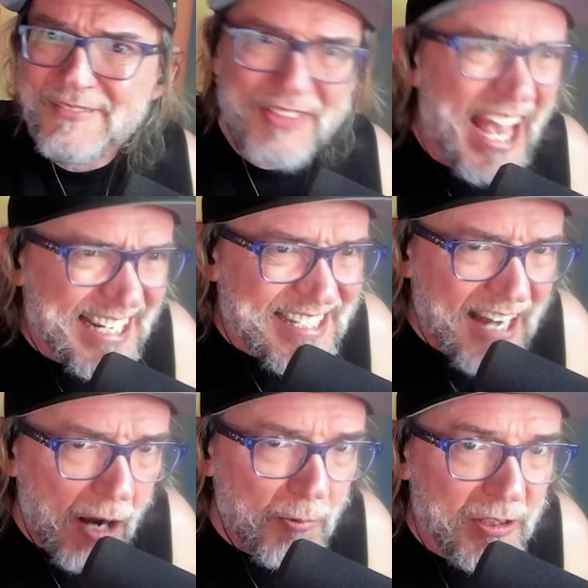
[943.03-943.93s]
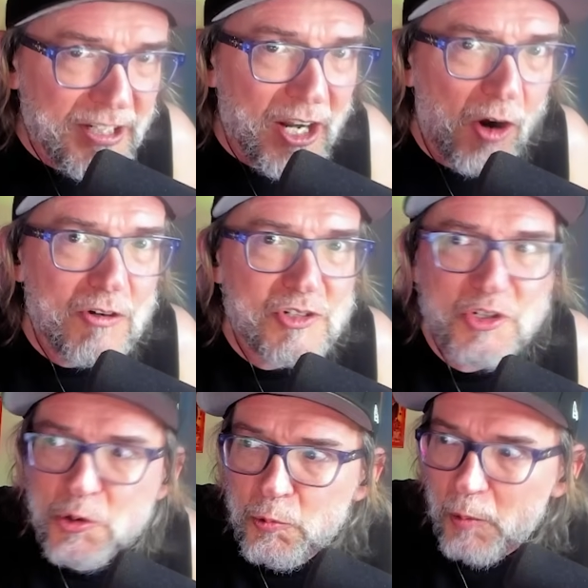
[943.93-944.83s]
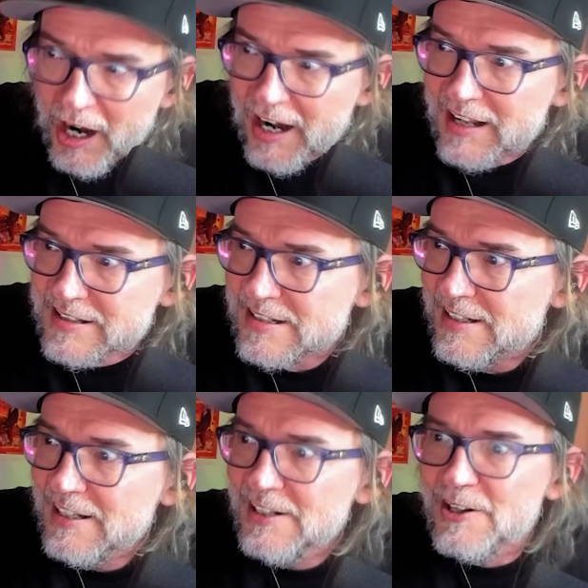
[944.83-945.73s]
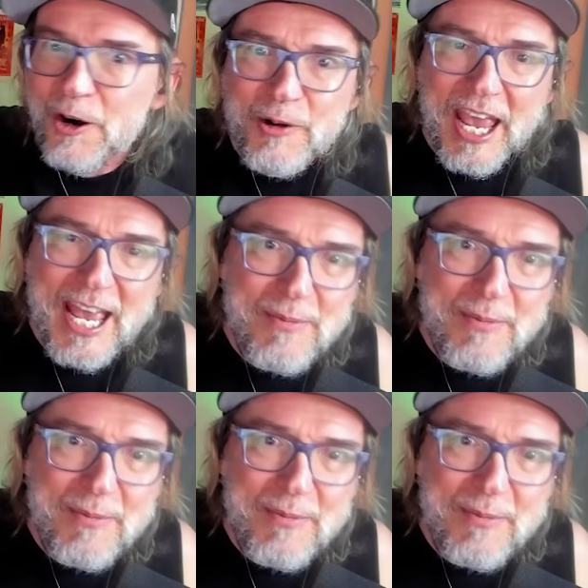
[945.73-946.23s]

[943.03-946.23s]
that's not really ours to want, okay?